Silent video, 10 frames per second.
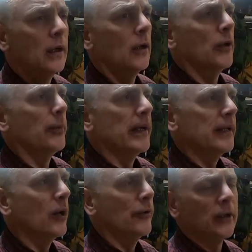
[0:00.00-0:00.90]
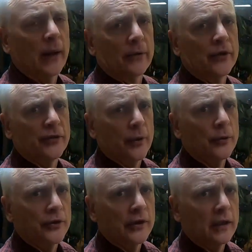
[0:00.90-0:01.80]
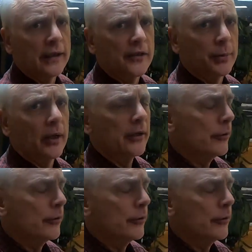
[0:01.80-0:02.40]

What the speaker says: Although by now the ground is frozen, the lake's probably